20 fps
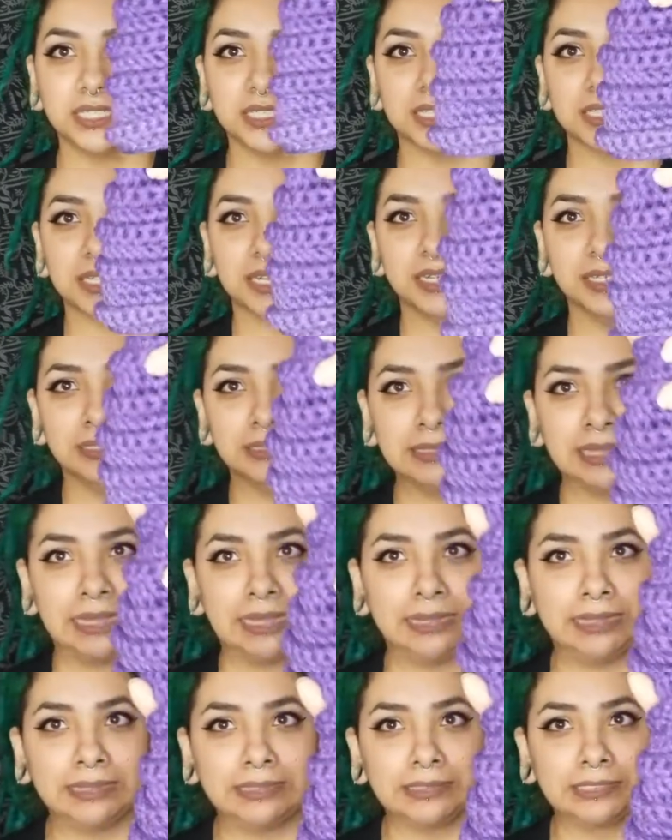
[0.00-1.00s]
is kind of
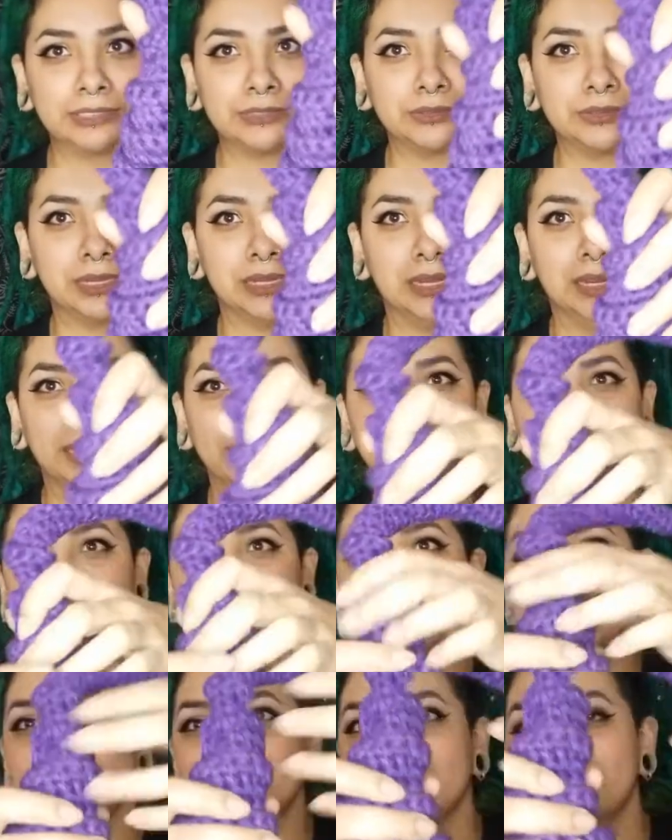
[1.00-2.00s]
taking too long.
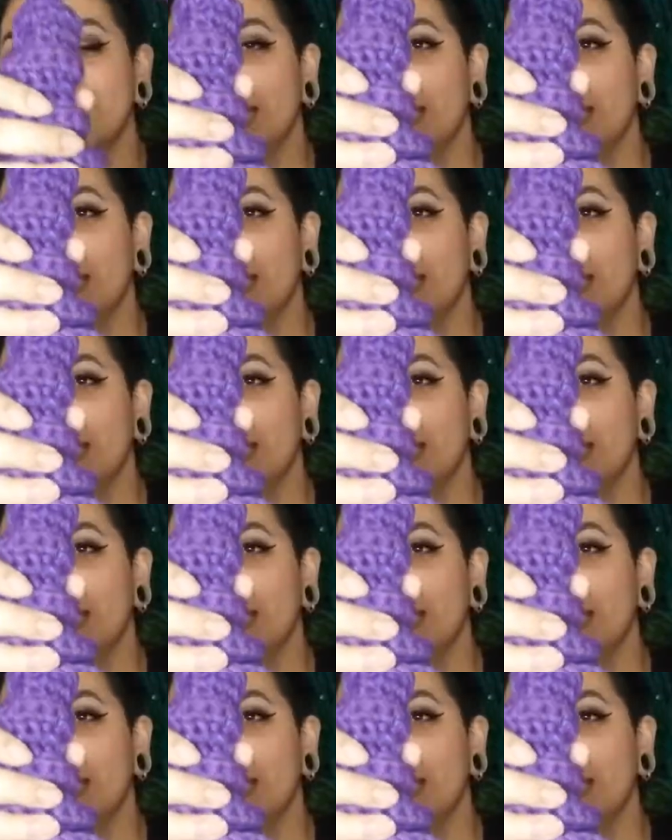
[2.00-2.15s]
It